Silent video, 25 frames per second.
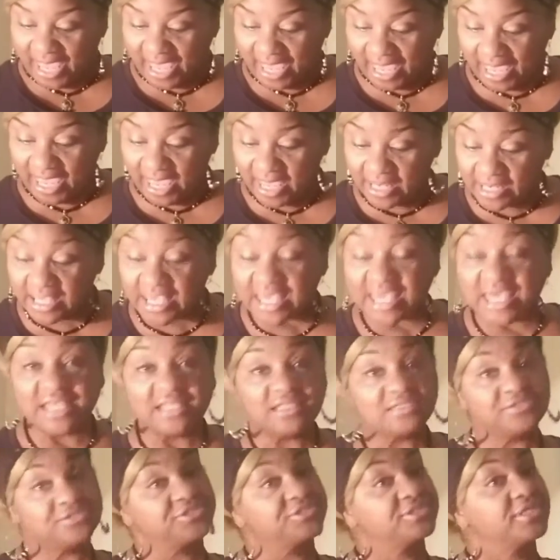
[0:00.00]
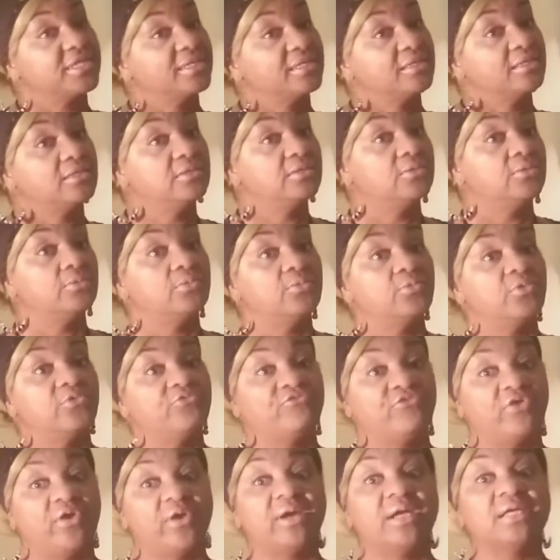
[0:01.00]
and it's
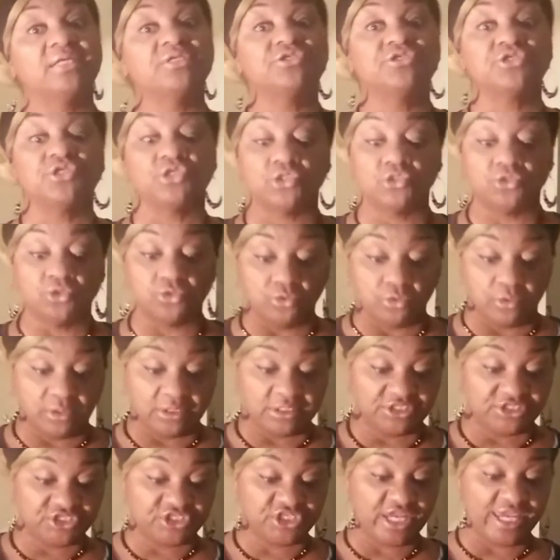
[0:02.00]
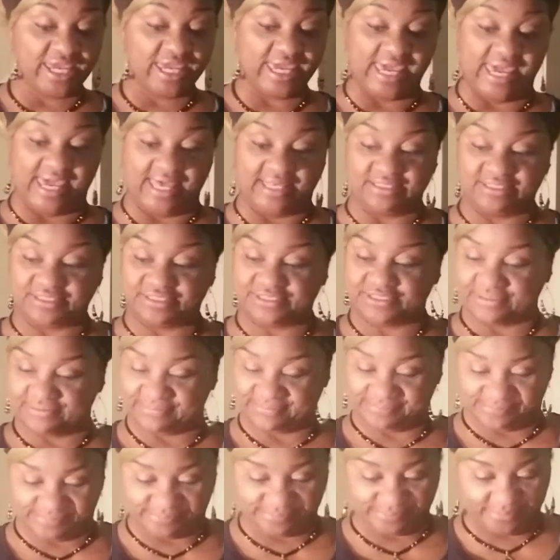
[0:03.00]
referring to chance,
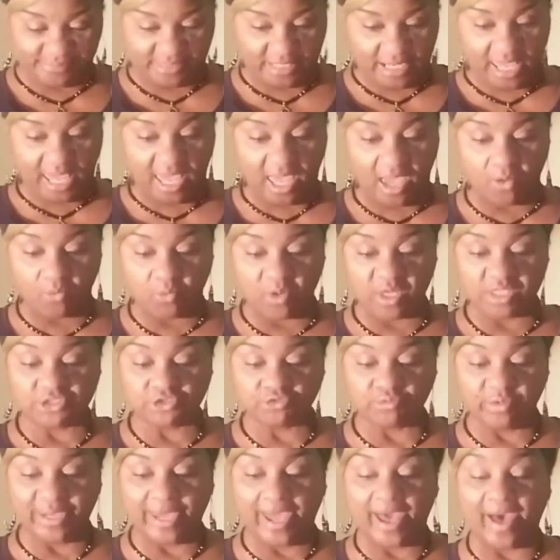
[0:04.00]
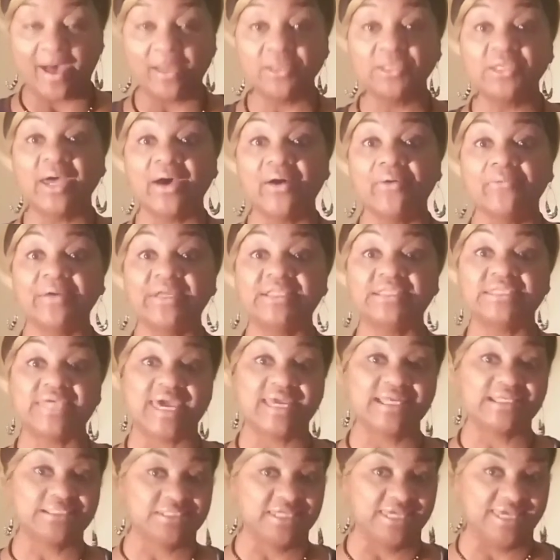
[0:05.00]
in which we all know we
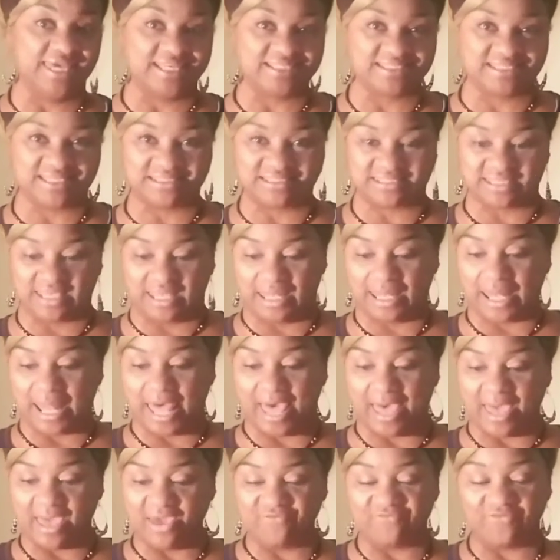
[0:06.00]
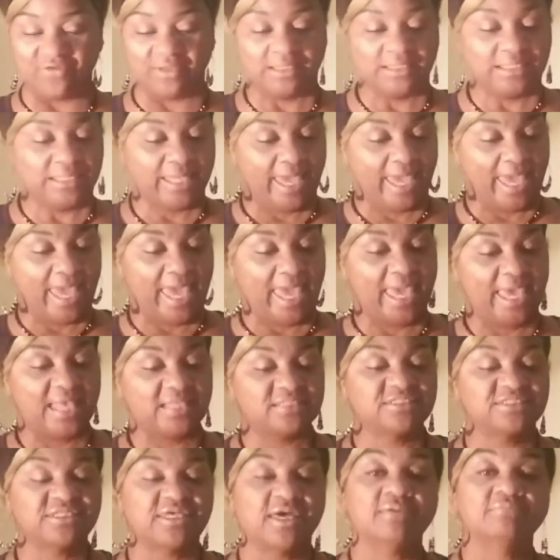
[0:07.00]
take chances in life,
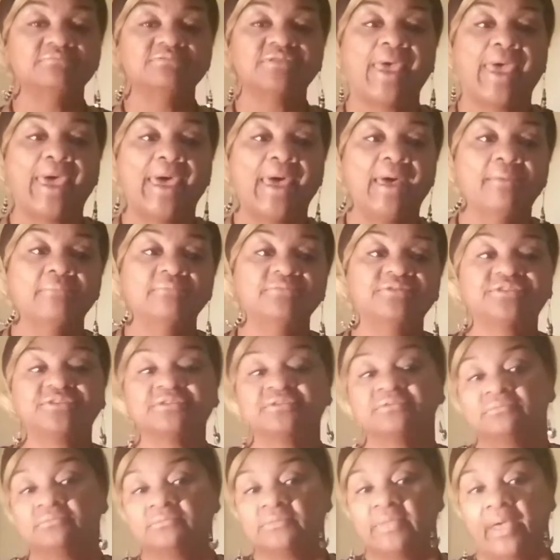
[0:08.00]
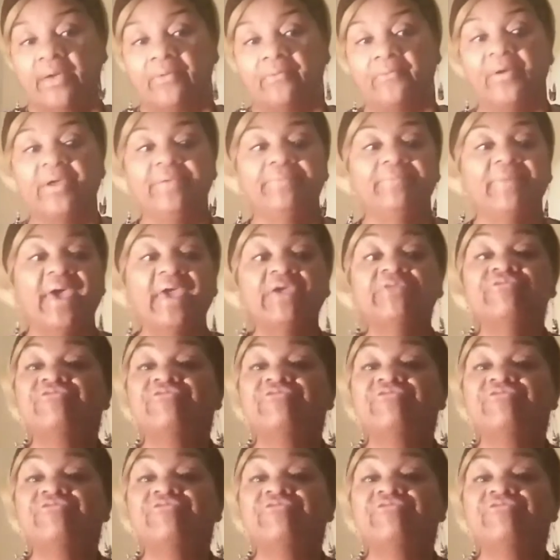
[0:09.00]
and sometimes we may